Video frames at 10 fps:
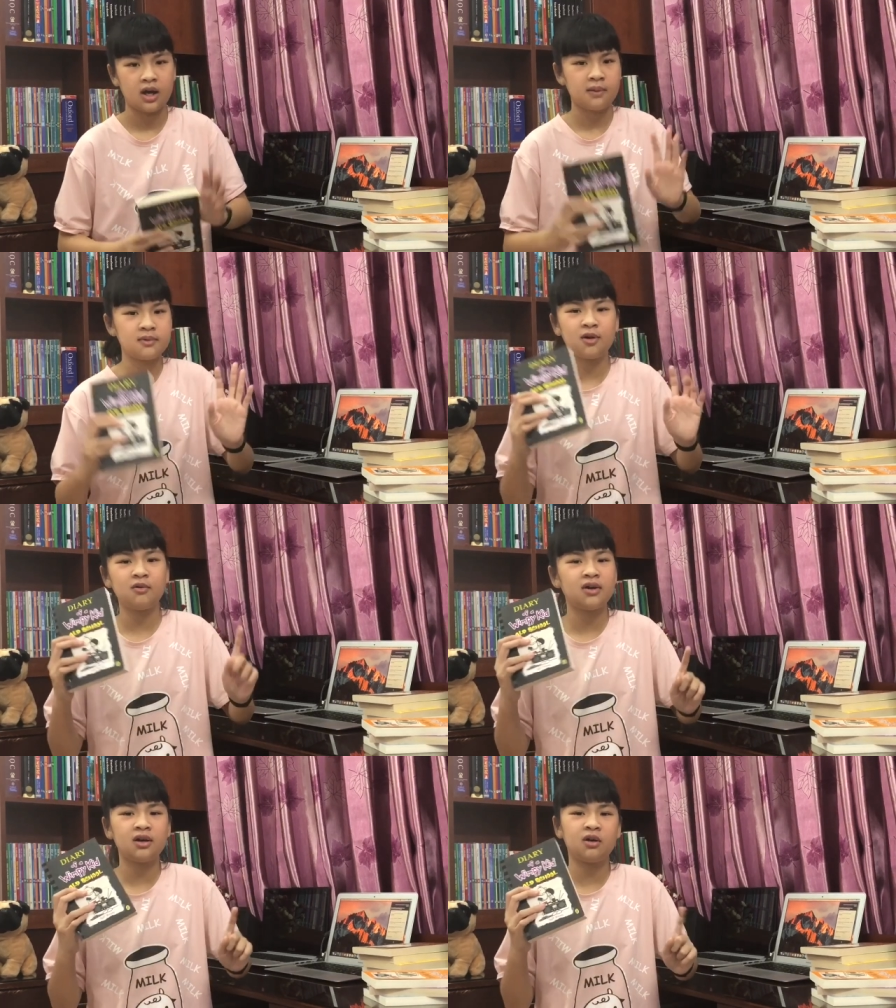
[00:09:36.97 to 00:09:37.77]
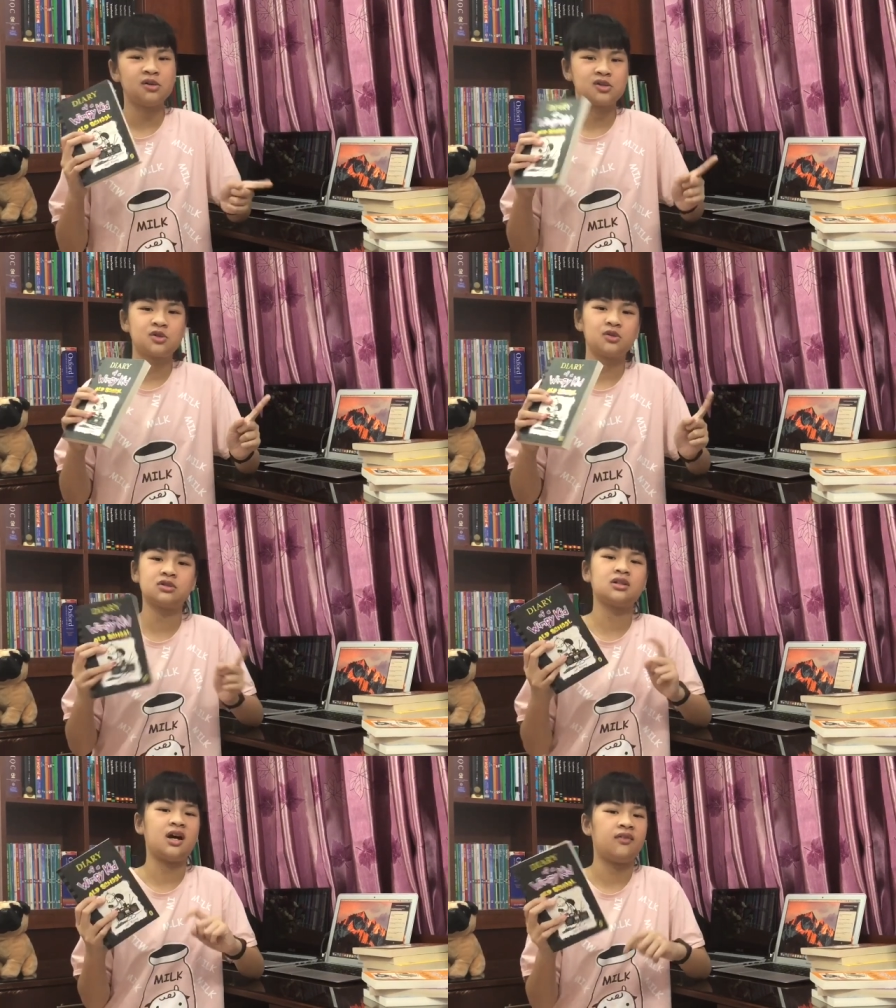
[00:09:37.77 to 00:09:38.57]
I don't want old school
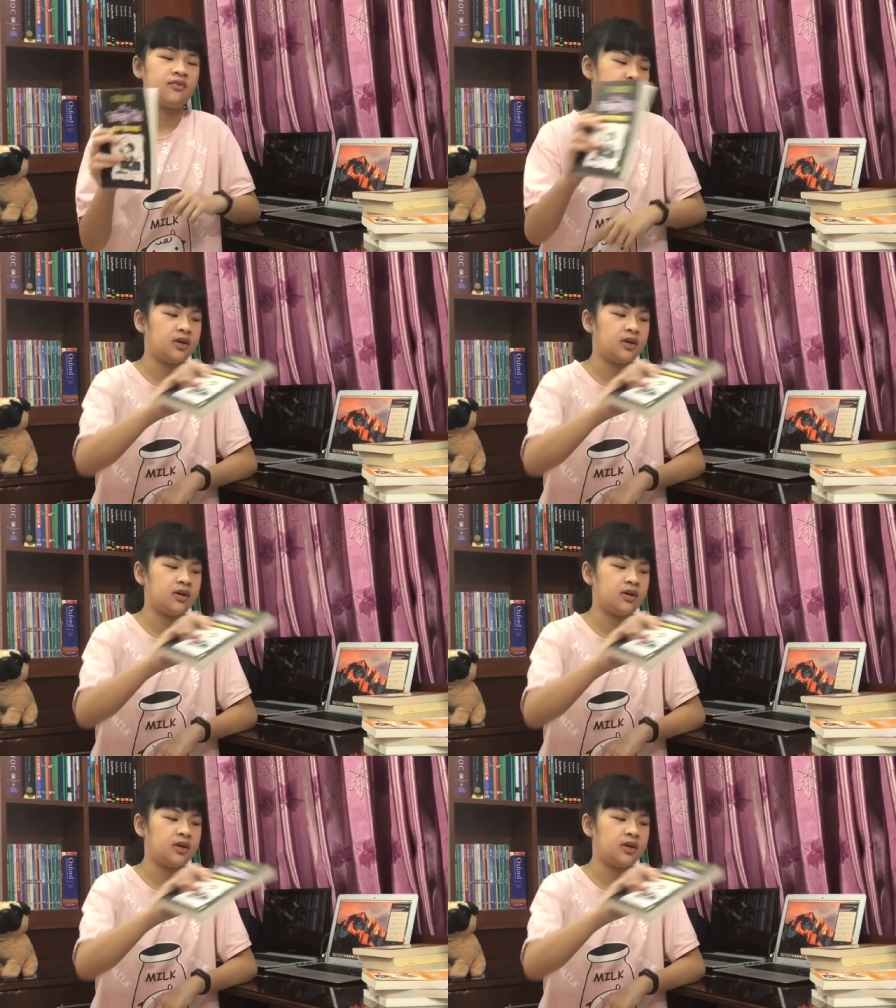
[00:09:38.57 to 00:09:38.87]
stuff.